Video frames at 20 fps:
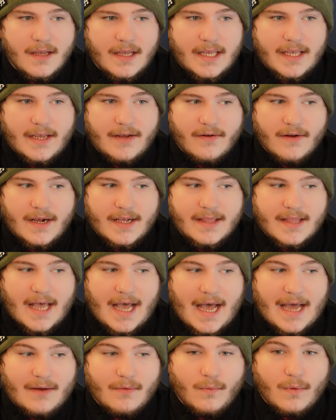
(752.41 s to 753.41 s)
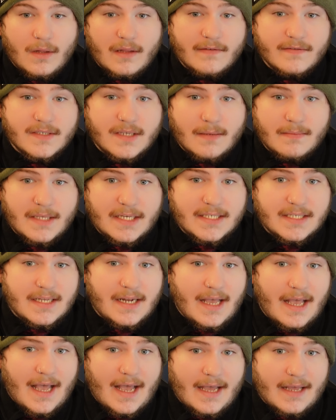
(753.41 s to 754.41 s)
Hearing that, well, if something's
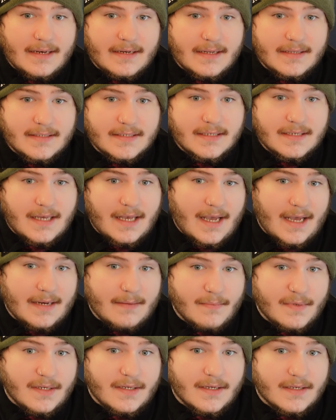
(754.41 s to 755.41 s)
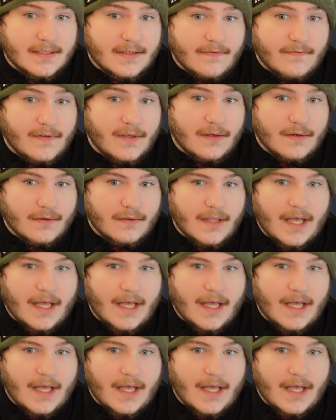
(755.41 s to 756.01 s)
going to end, it's going to end because of you.